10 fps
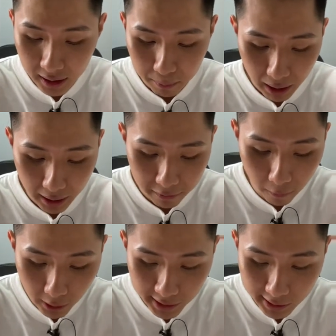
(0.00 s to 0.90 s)
My
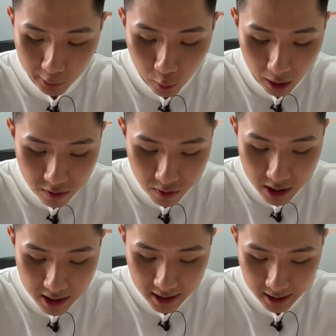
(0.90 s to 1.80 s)
force is
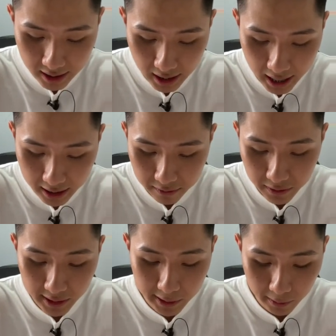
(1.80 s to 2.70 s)
200, and the
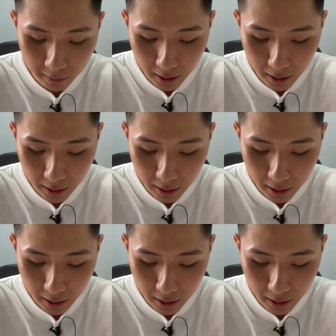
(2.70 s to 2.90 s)
first